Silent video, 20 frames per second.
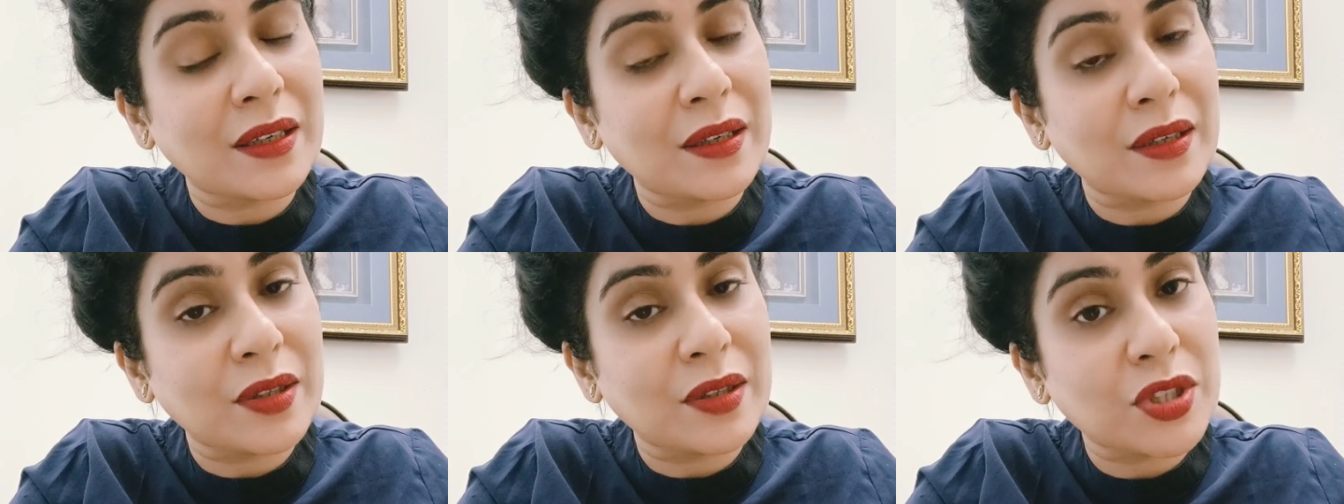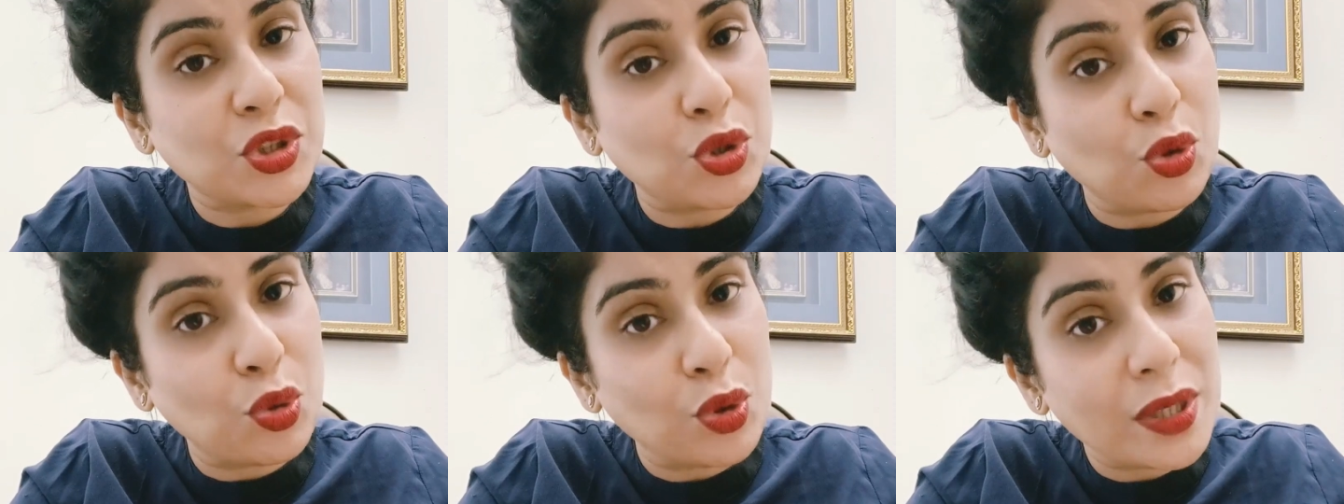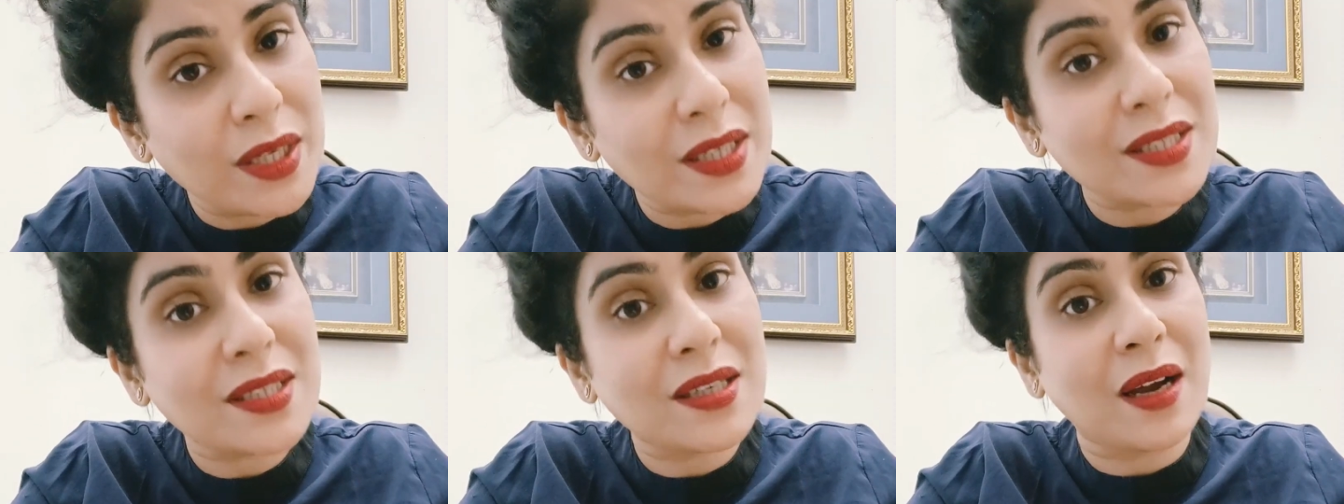
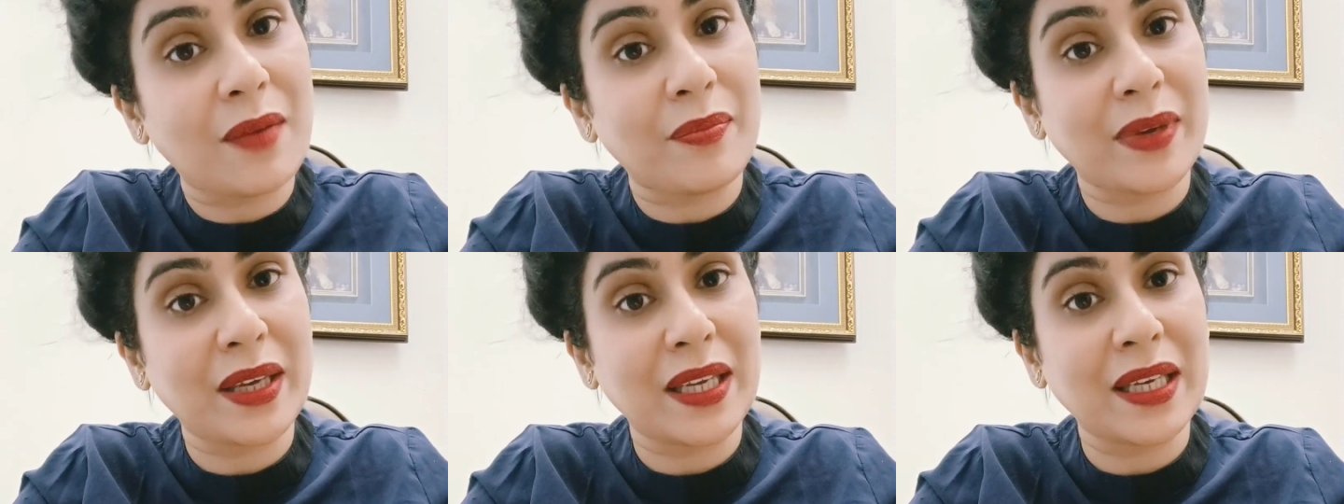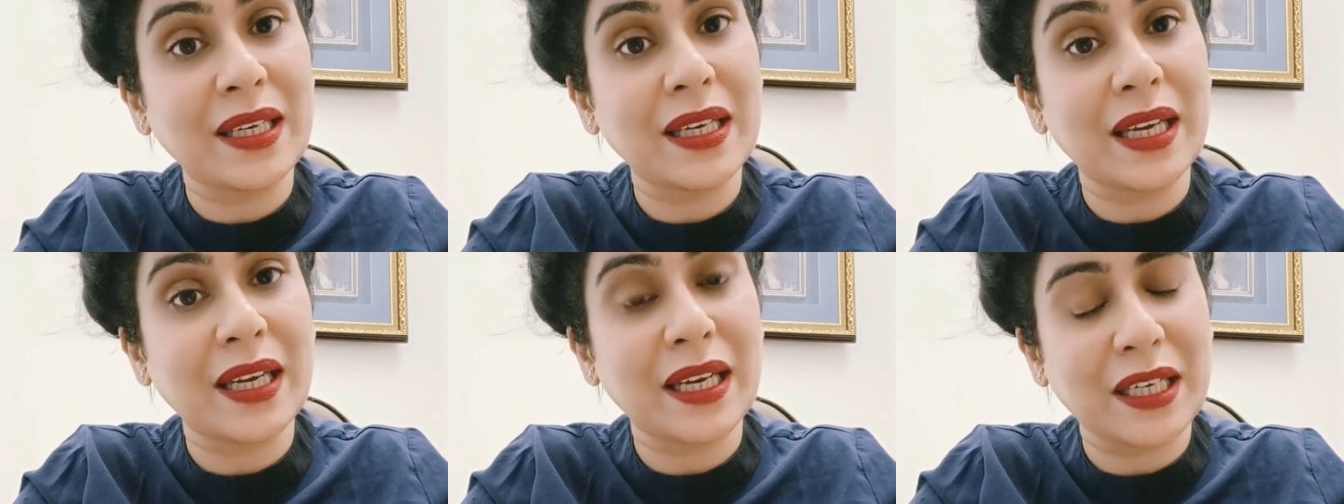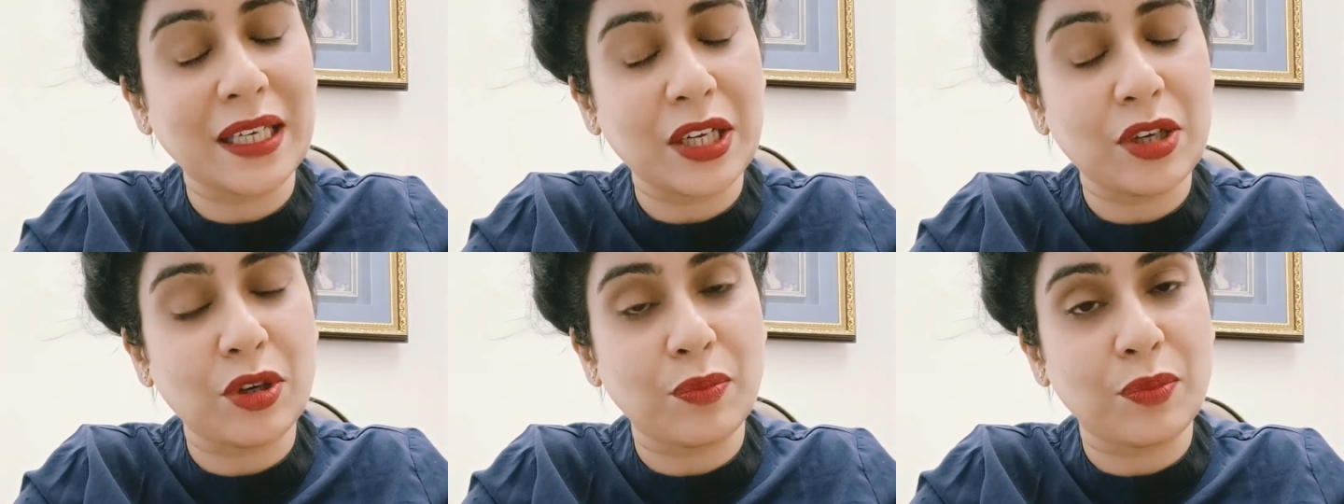shoulders come in
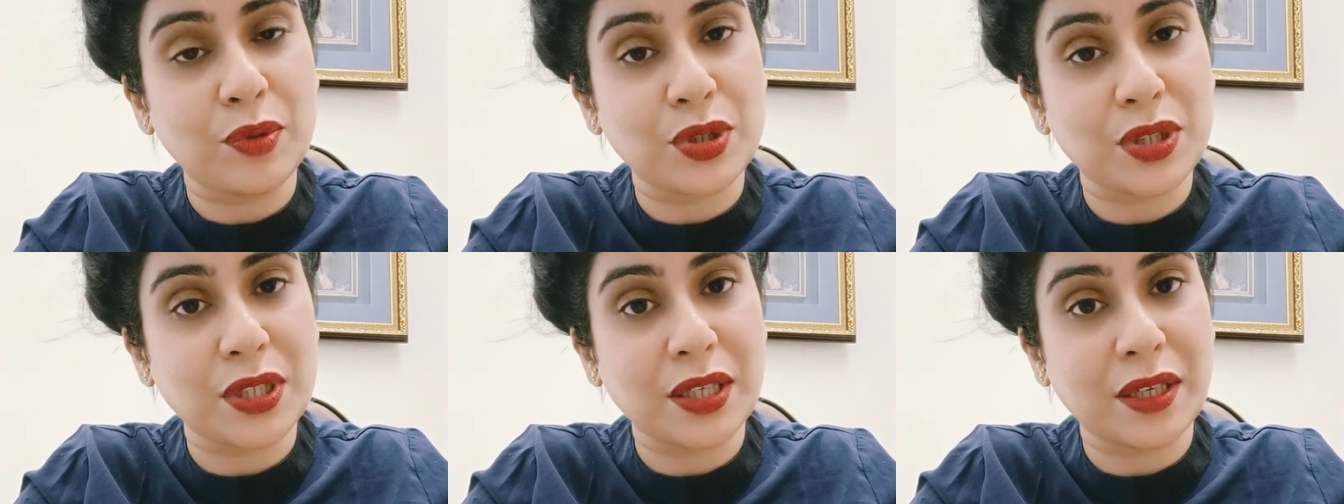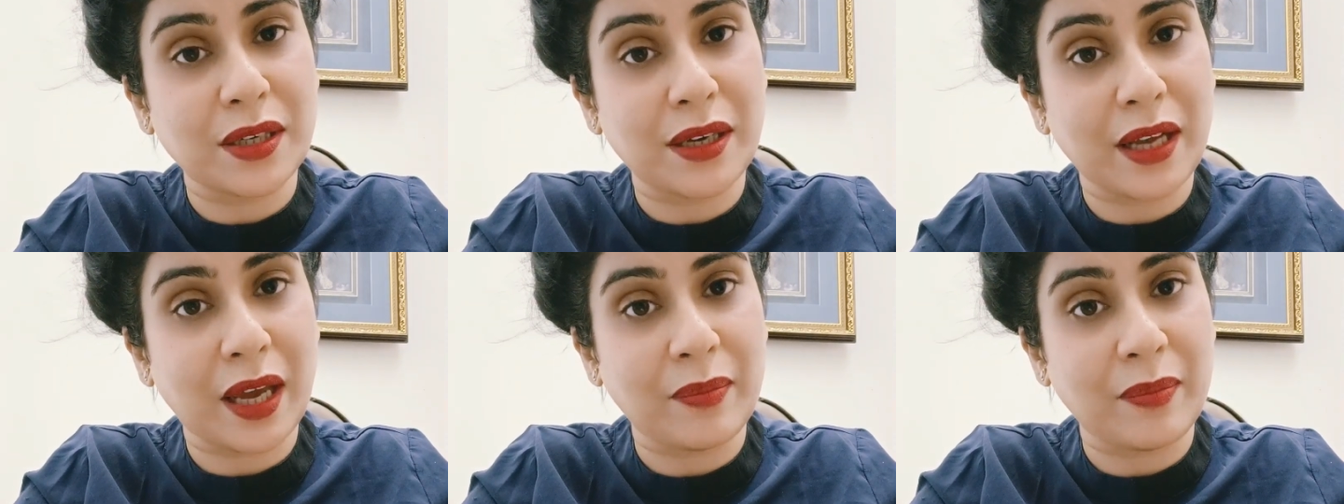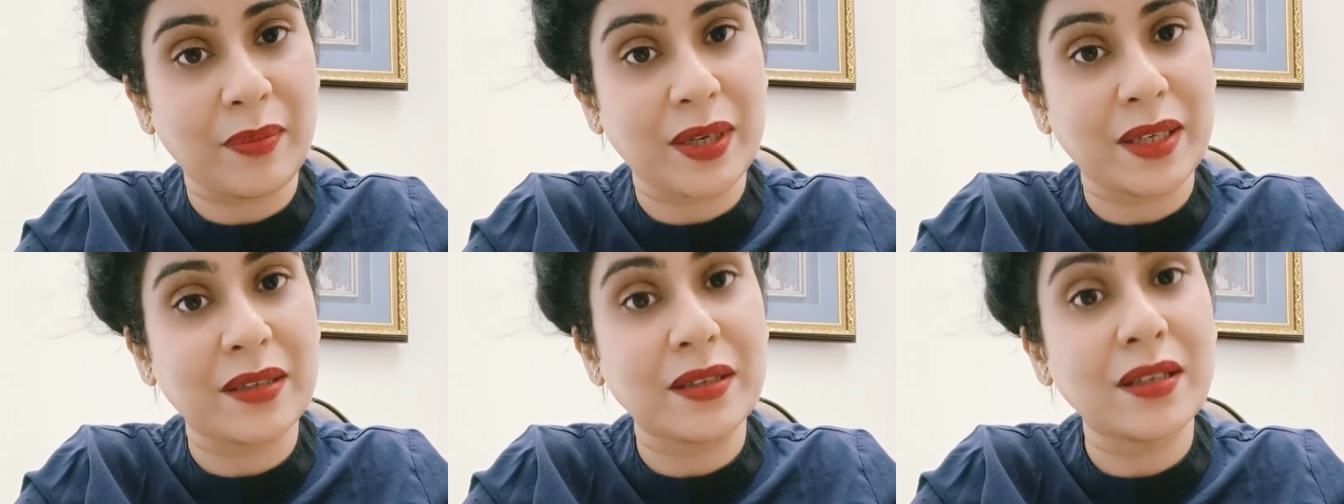anterior posterior
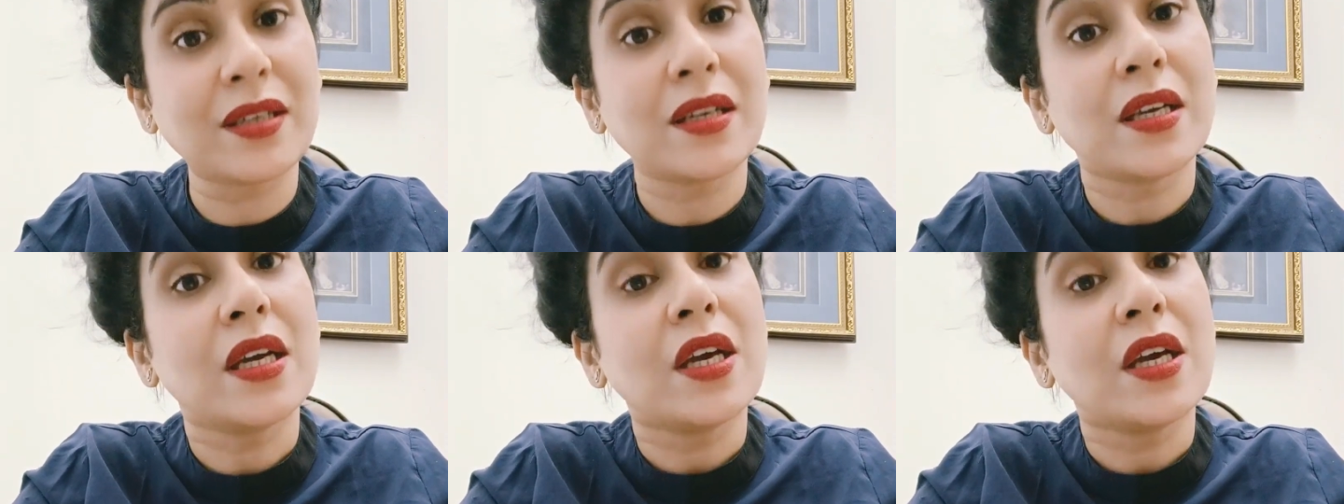diameter,